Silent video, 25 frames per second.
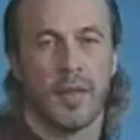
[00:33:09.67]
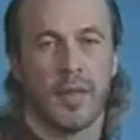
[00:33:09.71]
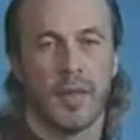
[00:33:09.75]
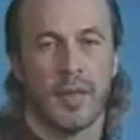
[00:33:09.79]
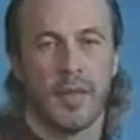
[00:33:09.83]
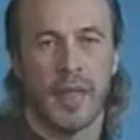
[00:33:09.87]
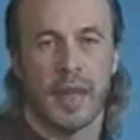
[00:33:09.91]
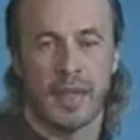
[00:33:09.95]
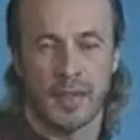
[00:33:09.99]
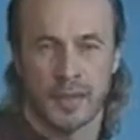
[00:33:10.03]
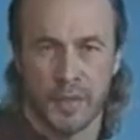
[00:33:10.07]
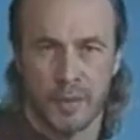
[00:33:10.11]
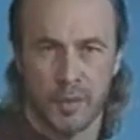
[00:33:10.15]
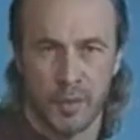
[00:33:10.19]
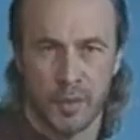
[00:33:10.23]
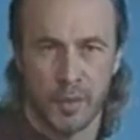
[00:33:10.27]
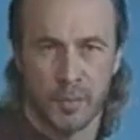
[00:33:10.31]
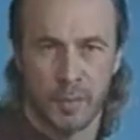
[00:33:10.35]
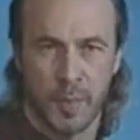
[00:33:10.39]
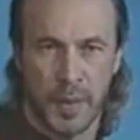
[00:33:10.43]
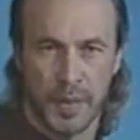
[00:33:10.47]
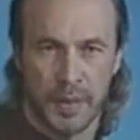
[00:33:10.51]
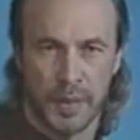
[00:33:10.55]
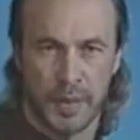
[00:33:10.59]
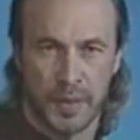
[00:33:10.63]
That's the most
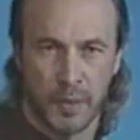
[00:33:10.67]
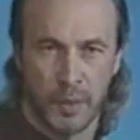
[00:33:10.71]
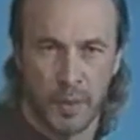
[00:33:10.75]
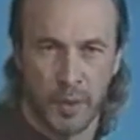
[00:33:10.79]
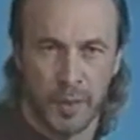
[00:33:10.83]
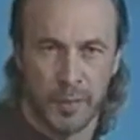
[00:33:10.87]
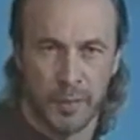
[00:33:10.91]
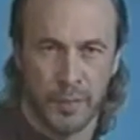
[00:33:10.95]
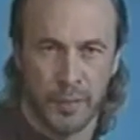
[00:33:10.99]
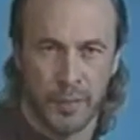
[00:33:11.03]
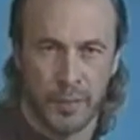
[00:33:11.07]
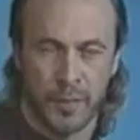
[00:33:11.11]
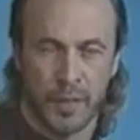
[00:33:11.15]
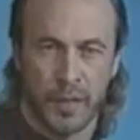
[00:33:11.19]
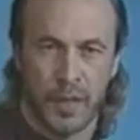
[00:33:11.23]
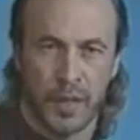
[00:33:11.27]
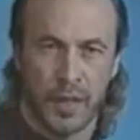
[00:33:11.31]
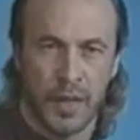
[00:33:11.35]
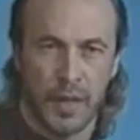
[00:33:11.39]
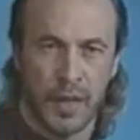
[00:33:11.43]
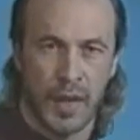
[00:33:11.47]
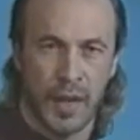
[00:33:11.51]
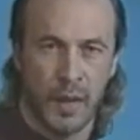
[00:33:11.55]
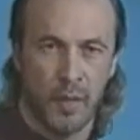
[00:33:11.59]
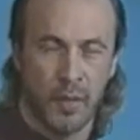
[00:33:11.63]
basic one.
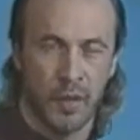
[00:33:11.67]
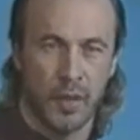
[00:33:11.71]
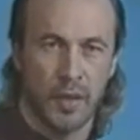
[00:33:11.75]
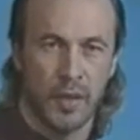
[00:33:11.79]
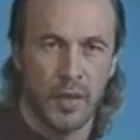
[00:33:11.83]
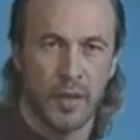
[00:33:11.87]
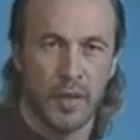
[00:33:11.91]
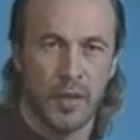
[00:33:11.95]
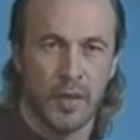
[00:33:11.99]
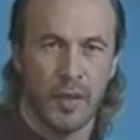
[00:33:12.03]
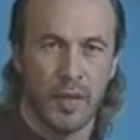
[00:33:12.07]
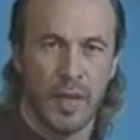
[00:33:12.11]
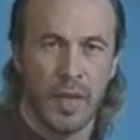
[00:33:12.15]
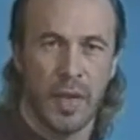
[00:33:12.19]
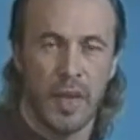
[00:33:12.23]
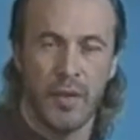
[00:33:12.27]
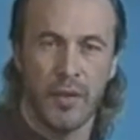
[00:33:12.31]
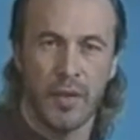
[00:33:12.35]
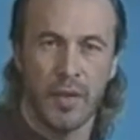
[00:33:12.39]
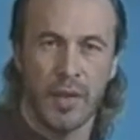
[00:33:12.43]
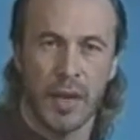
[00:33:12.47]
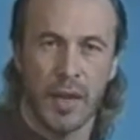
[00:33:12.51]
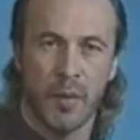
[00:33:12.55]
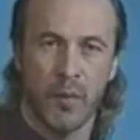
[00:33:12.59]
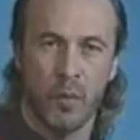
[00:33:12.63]
Now, here
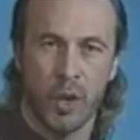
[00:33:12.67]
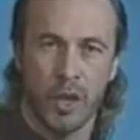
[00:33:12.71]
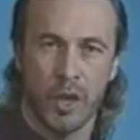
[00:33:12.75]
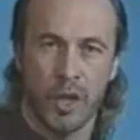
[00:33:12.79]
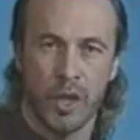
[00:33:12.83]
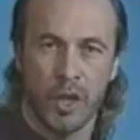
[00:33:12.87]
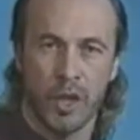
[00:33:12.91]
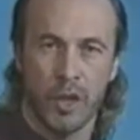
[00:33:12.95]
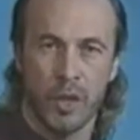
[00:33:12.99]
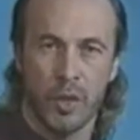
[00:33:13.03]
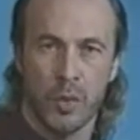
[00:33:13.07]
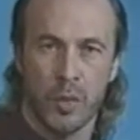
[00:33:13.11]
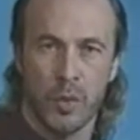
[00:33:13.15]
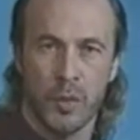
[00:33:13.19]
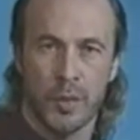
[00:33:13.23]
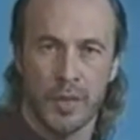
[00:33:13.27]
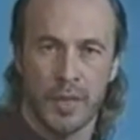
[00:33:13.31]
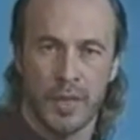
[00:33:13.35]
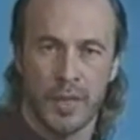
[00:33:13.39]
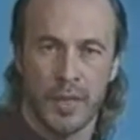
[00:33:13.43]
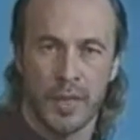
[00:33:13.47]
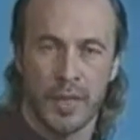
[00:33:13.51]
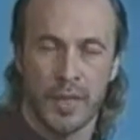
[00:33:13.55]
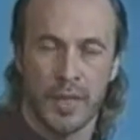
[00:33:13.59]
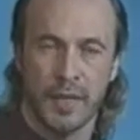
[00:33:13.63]
again, what you're
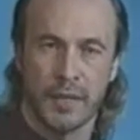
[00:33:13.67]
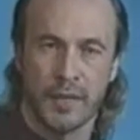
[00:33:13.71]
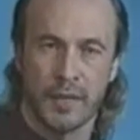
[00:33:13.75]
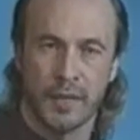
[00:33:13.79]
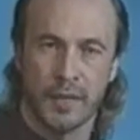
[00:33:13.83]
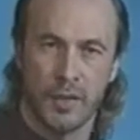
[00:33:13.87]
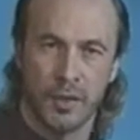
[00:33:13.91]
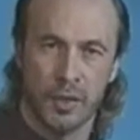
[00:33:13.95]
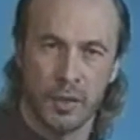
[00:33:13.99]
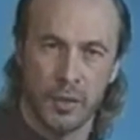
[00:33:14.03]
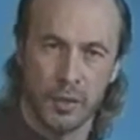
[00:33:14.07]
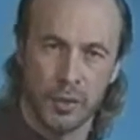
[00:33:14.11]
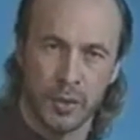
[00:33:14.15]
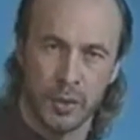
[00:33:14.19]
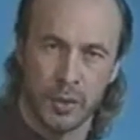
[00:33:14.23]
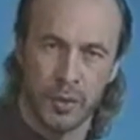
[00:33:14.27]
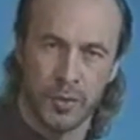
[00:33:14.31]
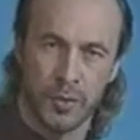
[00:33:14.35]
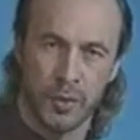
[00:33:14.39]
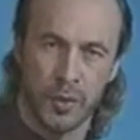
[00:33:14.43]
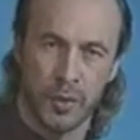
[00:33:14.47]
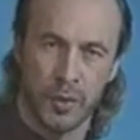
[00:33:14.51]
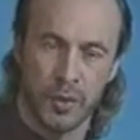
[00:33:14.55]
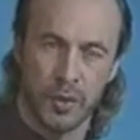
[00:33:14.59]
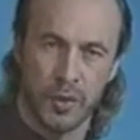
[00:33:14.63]
using is the tenuto
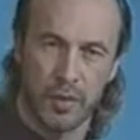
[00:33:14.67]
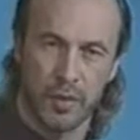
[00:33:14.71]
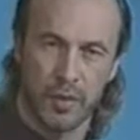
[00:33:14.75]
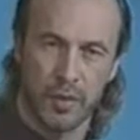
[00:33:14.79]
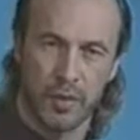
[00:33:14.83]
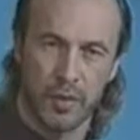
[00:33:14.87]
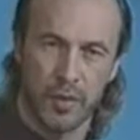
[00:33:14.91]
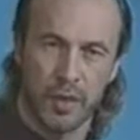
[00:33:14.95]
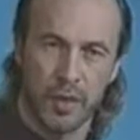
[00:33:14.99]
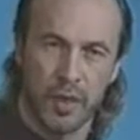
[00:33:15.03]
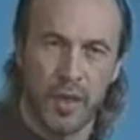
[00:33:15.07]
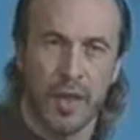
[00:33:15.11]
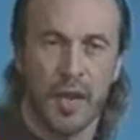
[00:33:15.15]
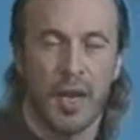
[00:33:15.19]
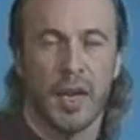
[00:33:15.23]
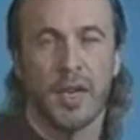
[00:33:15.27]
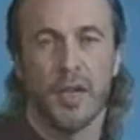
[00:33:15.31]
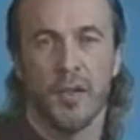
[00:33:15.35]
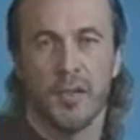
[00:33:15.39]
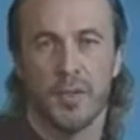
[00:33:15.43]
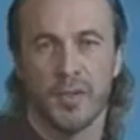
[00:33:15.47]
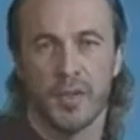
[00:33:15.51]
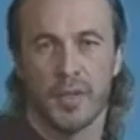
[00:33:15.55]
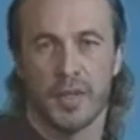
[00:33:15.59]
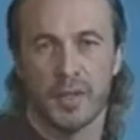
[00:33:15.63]
stroke and
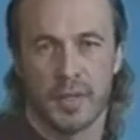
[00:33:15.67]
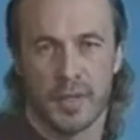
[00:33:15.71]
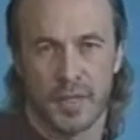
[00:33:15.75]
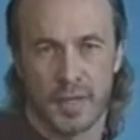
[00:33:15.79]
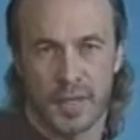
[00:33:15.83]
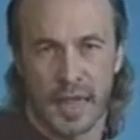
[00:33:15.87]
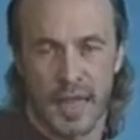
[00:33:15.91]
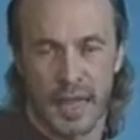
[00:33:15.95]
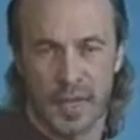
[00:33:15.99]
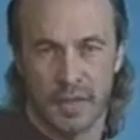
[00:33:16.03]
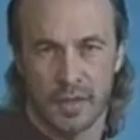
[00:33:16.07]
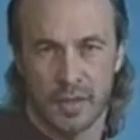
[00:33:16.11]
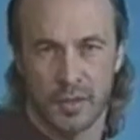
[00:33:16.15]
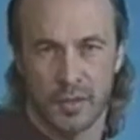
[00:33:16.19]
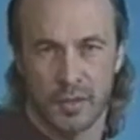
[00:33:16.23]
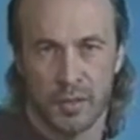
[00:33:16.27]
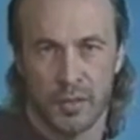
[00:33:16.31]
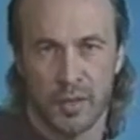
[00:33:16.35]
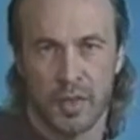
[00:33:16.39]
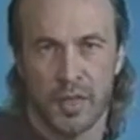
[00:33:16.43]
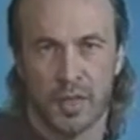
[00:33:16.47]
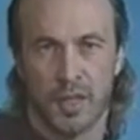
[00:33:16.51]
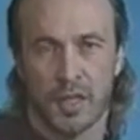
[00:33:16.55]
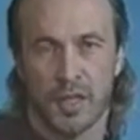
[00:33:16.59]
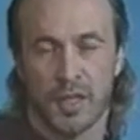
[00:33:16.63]
using the staccato
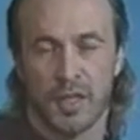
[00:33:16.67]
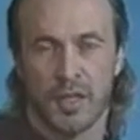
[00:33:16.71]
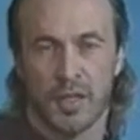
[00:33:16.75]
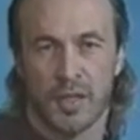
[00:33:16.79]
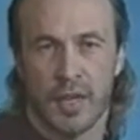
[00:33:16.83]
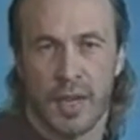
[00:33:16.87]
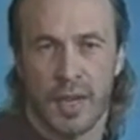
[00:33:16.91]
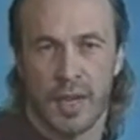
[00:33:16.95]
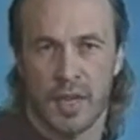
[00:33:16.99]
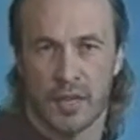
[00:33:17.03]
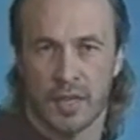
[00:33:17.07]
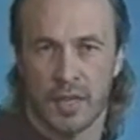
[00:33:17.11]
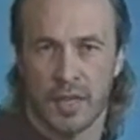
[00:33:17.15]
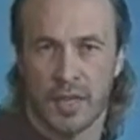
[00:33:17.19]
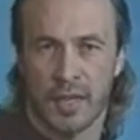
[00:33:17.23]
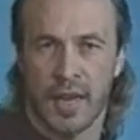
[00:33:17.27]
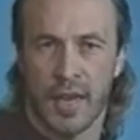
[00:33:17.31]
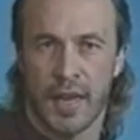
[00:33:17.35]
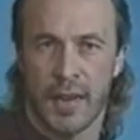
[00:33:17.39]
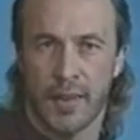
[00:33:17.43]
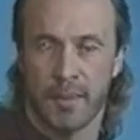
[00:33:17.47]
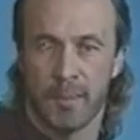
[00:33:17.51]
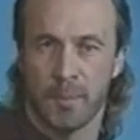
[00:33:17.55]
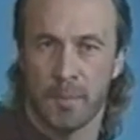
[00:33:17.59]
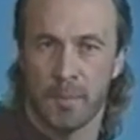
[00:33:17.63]
to actually
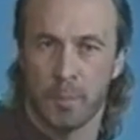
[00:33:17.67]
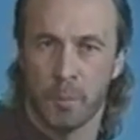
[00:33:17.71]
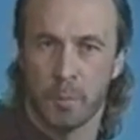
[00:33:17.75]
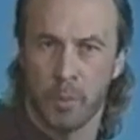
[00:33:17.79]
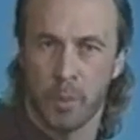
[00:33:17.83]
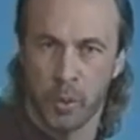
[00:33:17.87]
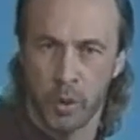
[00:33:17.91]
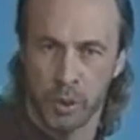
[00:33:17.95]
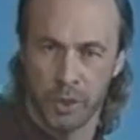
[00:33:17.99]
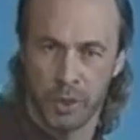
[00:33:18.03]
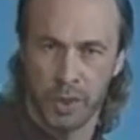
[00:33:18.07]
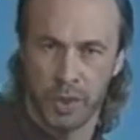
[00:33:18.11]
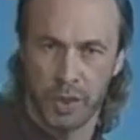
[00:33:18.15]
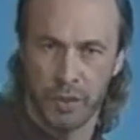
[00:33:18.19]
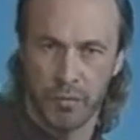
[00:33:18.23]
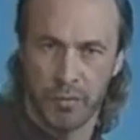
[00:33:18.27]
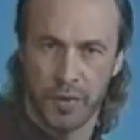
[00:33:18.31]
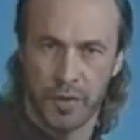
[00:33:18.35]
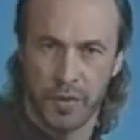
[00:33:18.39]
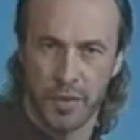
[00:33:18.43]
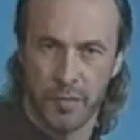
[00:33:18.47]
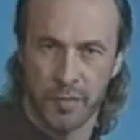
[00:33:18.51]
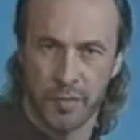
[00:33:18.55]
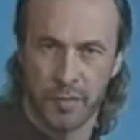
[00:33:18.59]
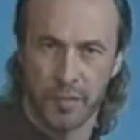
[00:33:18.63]
get a push in the
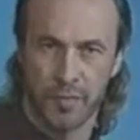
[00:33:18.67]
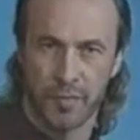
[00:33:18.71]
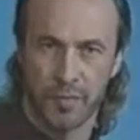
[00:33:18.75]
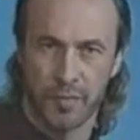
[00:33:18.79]
rhythm.